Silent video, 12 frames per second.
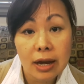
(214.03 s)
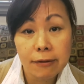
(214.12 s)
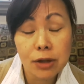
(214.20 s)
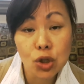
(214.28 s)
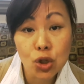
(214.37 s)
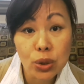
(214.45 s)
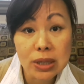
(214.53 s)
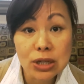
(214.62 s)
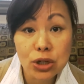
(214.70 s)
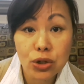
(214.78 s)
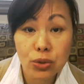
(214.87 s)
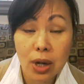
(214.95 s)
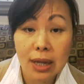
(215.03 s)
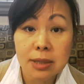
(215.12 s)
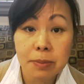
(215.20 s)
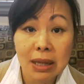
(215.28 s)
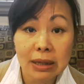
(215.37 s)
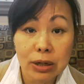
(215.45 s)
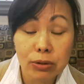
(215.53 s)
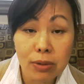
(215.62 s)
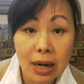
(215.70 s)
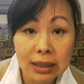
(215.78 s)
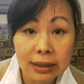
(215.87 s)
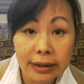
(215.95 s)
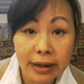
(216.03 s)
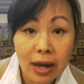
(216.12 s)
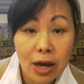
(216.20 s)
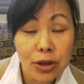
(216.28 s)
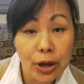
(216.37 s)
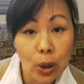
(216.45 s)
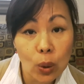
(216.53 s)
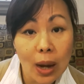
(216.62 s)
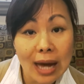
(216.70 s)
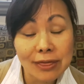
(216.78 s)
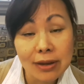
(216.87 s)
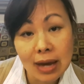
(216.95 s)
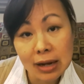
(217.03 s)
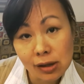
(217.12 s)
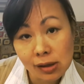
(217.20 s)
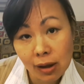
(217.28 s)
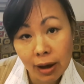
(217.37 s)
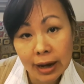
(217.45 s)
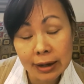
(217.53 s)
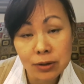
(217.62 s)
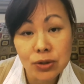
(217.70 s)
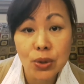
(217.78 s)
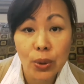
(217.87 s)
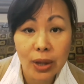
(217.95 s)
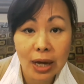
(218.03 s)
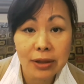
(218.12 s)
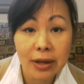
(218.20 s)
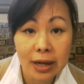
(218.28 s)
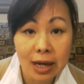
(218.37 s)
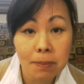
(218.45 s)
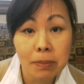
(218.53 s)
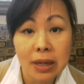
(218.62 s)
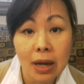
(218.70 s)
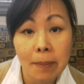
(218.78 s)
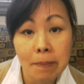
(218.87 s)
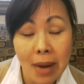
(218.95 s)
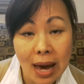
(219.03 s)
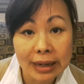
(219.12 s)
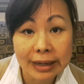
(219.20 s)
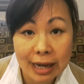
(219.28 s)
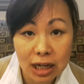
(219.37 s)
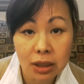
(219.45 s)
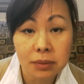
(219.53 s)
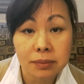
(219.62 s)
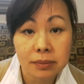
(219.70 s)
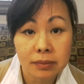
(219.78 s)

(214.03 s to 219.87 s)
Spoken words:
If the students do not spell it correctly, they go at the end of the line so that they can be up bat again.